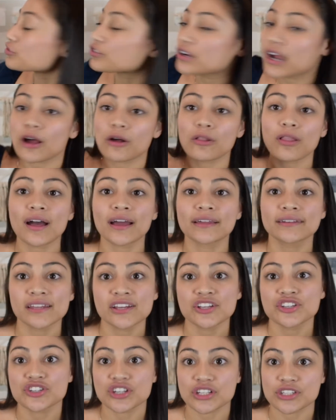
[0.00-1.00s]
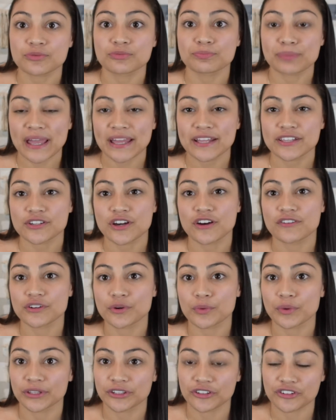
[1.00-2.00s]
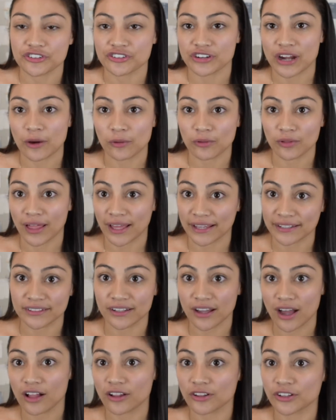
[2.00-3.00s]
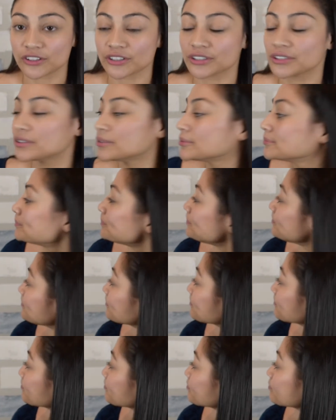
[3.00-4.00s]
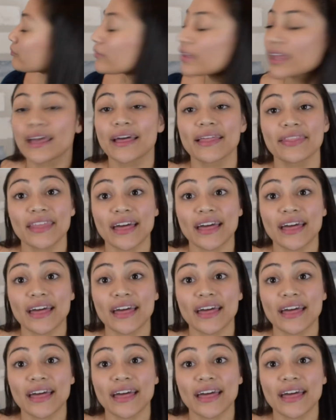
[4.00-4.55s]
grout line. Just paint over with your grout line color. And